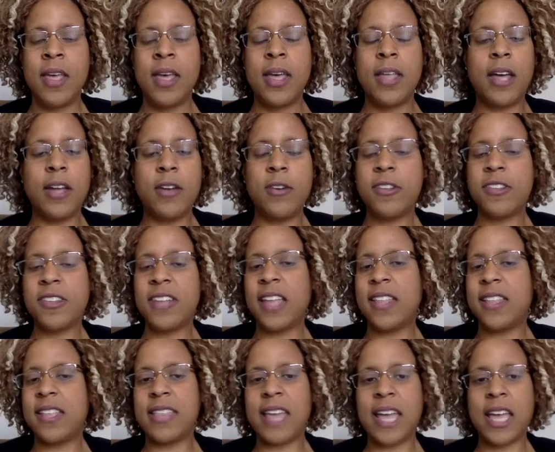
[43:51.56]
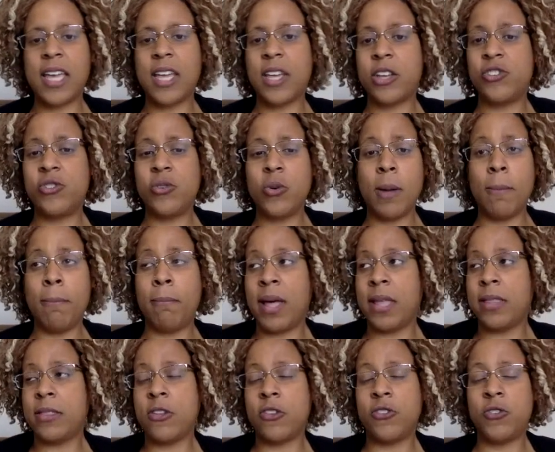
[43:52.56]
understand that could get you a
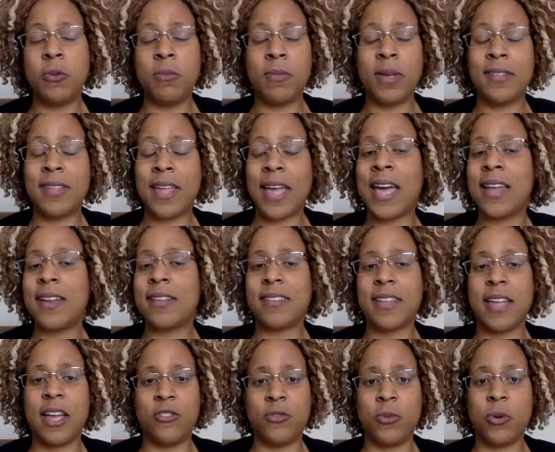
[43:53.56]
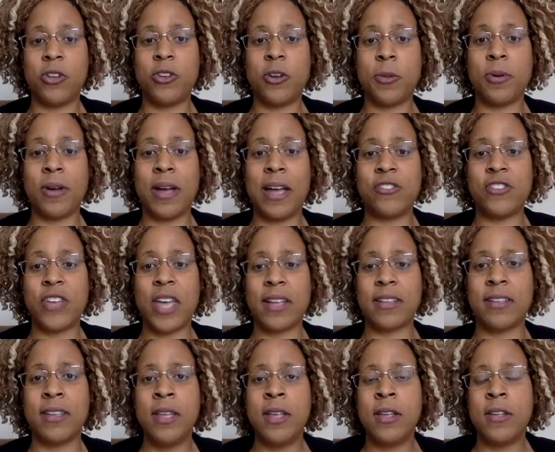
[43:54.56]
month to 2 months ahead of schedule on your
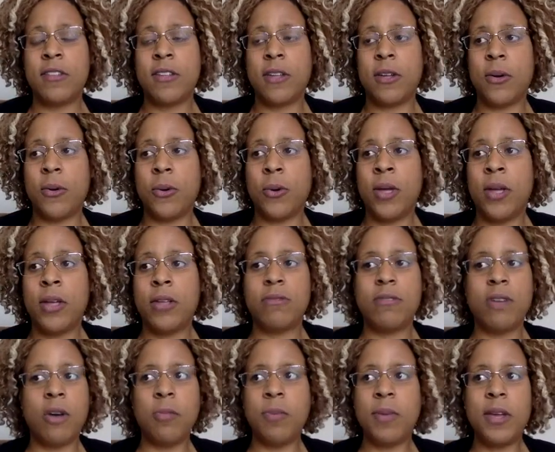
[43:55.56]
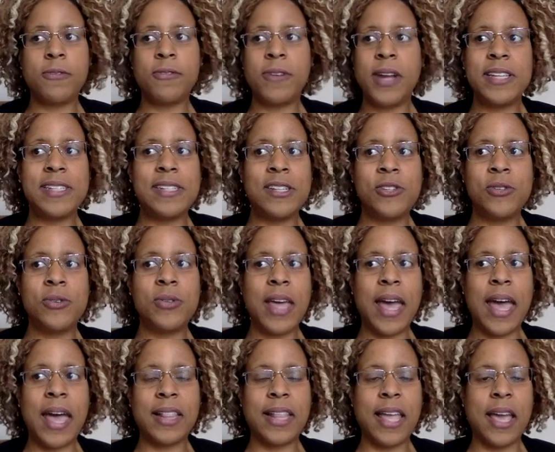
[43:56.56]
project. So don't be afraid to do
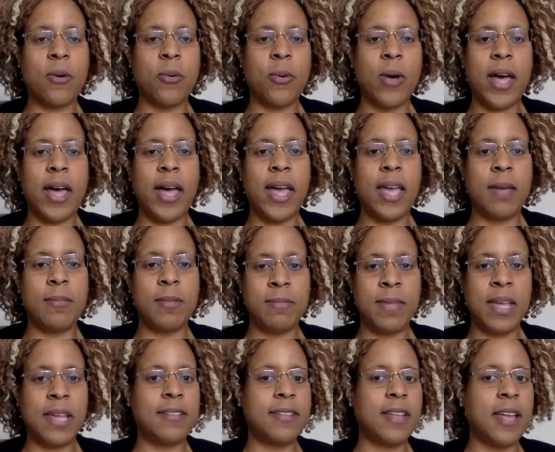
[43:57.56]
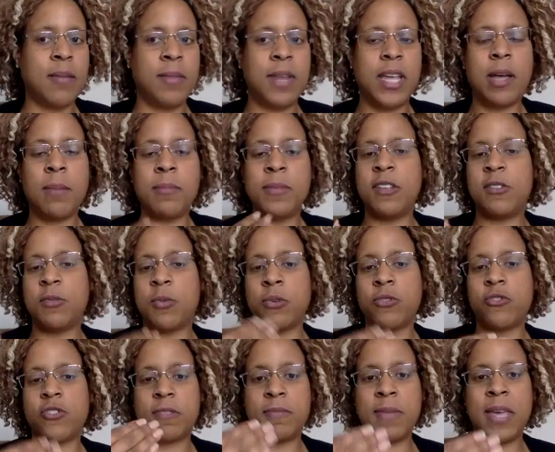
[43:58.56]
that. Like, I am amazed at how many companies
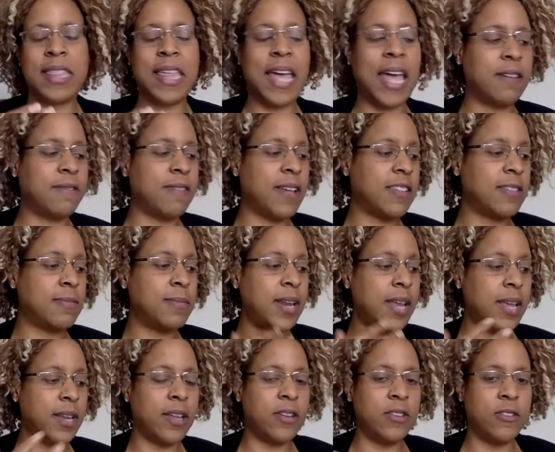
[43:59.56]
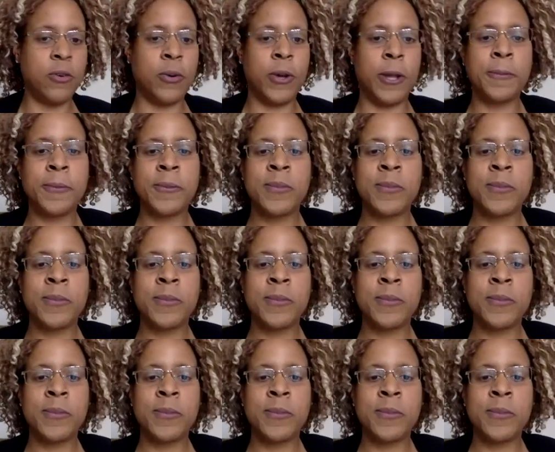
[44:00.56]
won't just make that investment and do it.